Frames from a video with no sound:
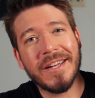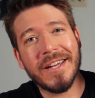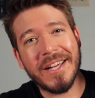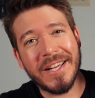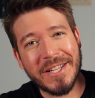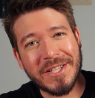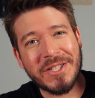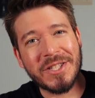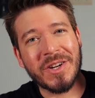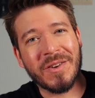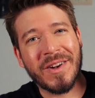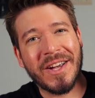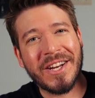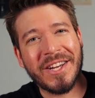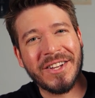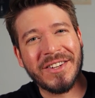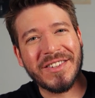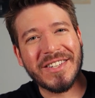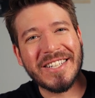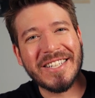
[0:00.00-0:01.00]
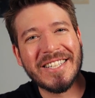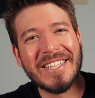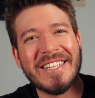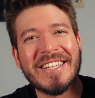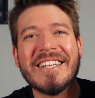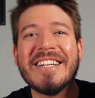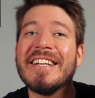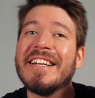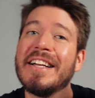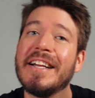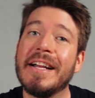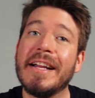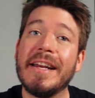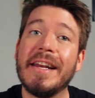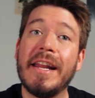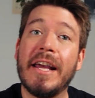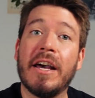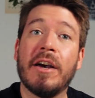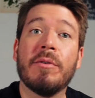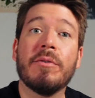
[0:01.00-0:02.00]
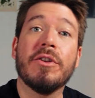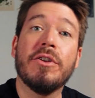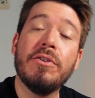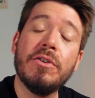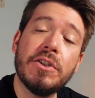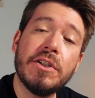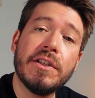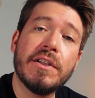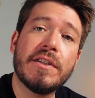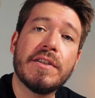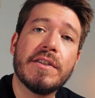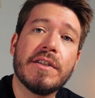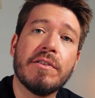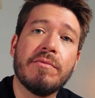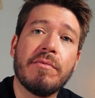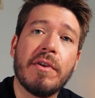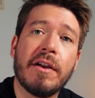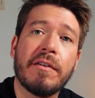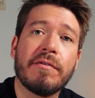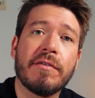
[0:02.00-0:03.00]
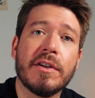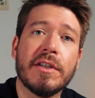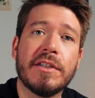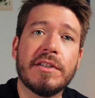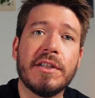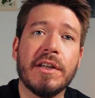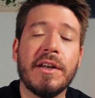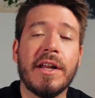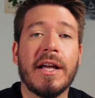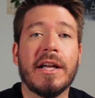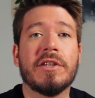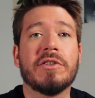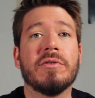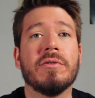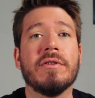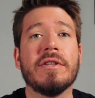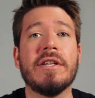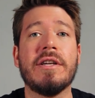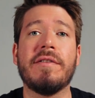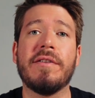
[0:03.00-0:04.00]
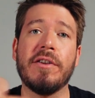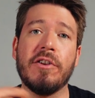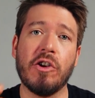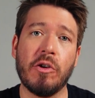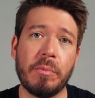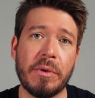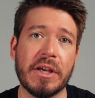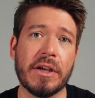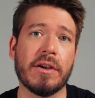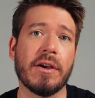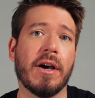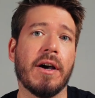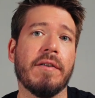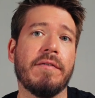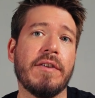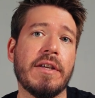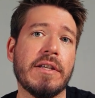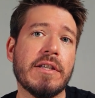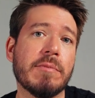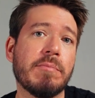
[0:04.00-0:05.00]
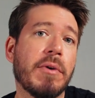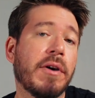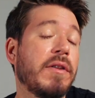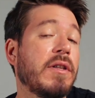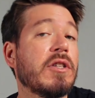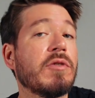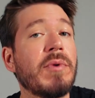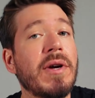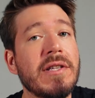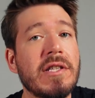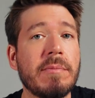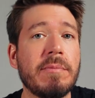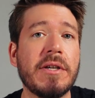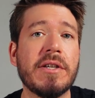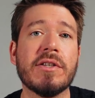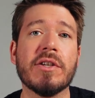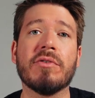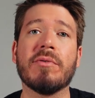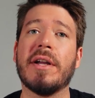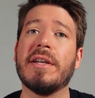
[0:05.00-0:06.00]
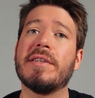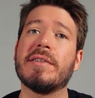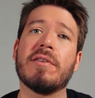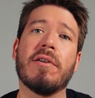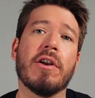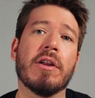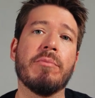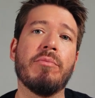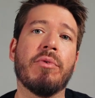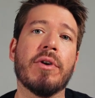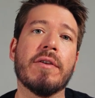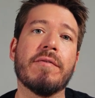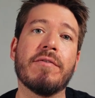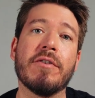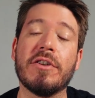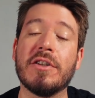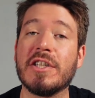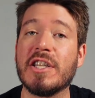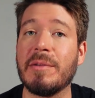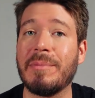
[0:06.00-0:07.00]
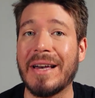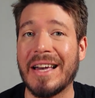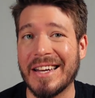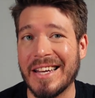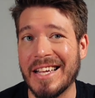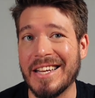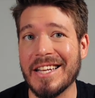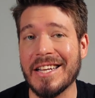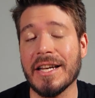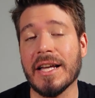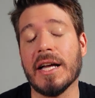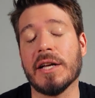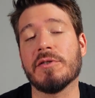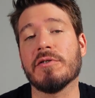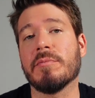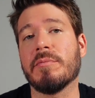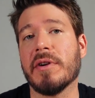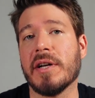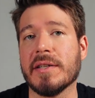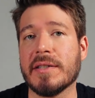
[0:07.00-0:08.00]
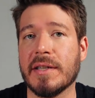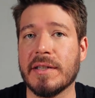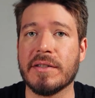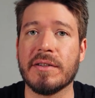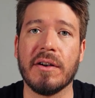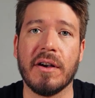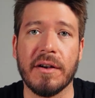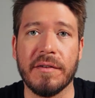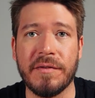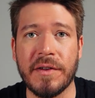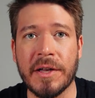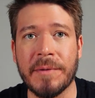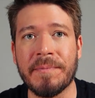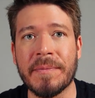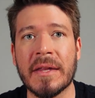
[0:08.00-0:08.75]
SR800. Now, usually this is in reference to natural Ethiopian coffees, but this recipe is a great starting point for just about any natural processed coffee.